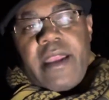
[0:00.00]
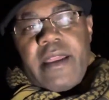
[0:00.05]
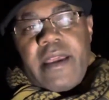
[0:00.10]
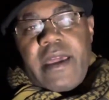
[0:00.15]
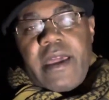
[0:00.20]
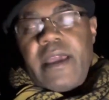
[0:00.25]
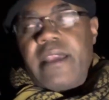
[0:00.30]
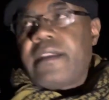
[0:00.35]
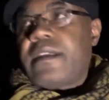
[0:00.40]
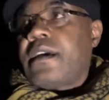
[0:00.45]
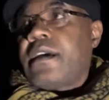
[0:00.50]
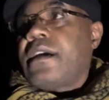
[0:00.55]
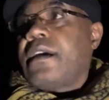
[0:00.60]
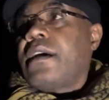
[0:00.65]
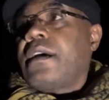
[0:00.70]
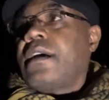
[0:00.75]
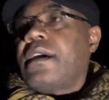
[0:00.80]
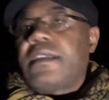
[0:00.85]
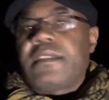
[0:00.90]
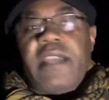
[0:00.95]
I had
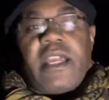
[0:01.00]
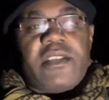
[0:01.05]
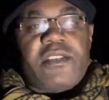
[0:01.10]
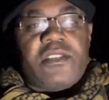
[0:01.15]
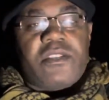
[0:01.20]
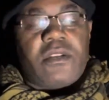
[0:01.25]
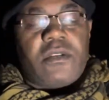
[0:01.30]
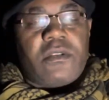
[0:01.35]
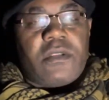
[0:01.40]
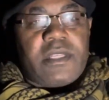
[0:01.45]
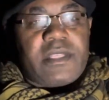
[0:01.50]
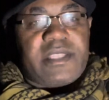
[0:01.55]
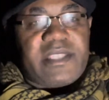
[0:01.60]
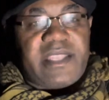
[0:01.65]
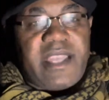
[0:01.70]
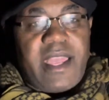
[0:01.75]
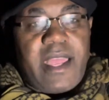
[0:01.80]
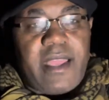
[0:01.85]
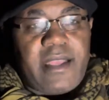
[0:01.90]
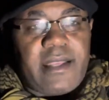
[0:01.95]
uh, a daisho, a
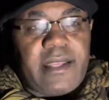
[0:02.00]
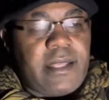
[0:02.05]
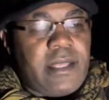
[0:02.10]
set,